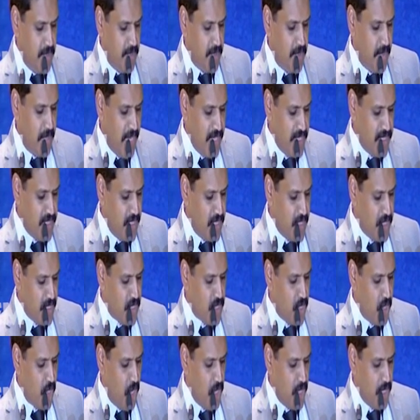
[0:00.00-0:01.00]
rising
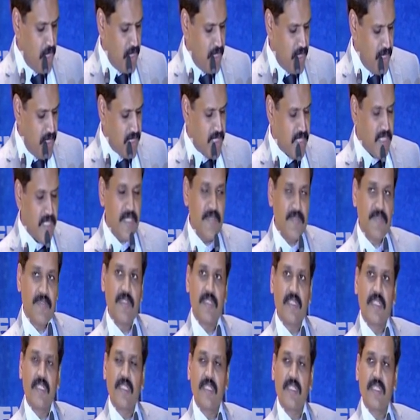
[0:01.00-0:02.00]
stronger and
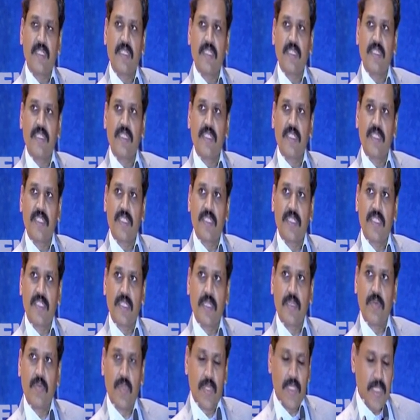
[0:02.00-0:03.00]
safer in the
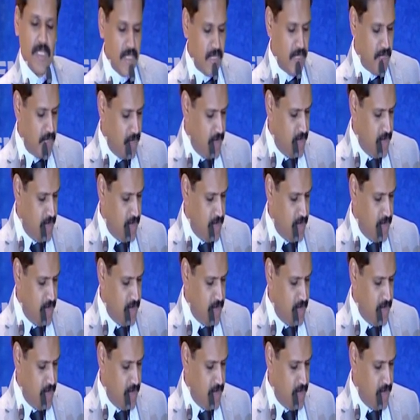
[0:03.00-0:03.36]
digital world.